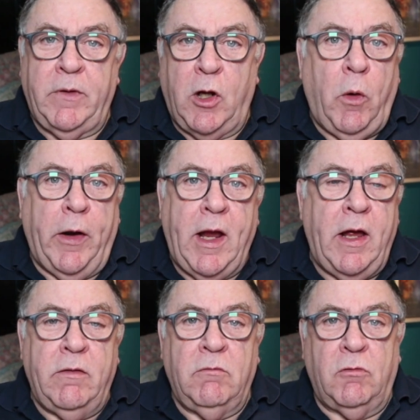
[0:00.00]
Go on it
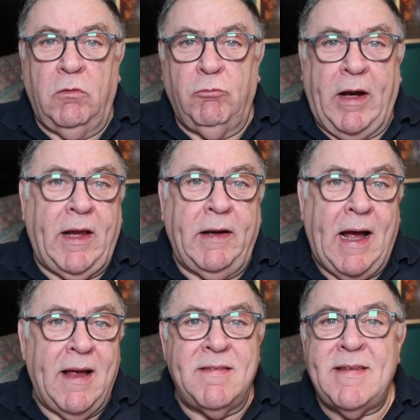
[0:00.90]
and
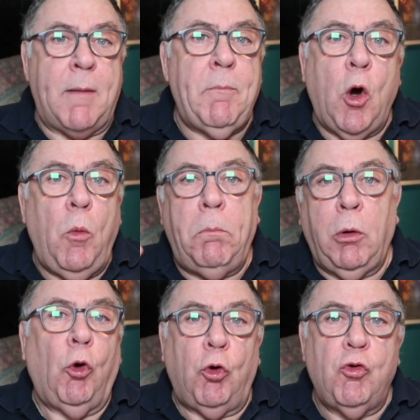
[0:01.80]
recognise Tapo
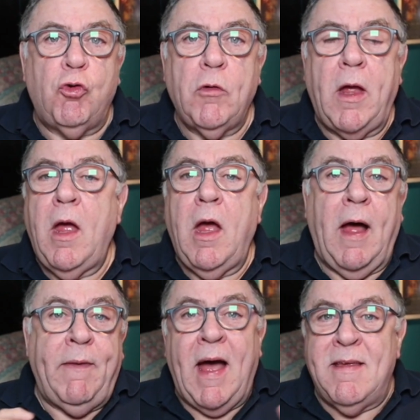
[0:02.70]
plugs,
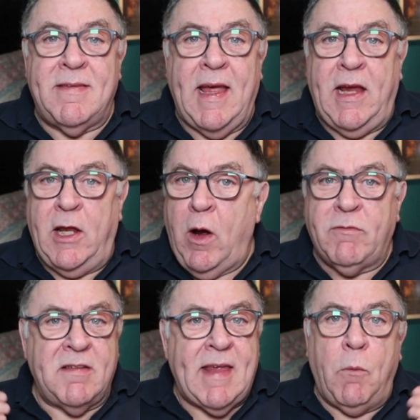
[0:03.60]
and that is it. You don't
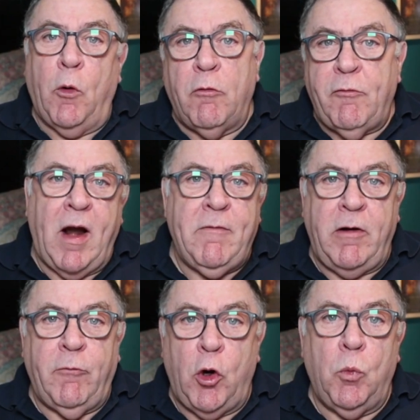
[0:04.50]
have to set one up for
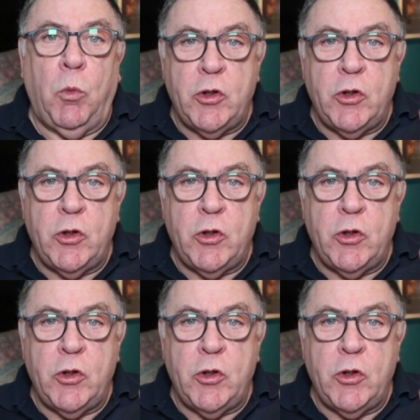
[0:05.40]
every room.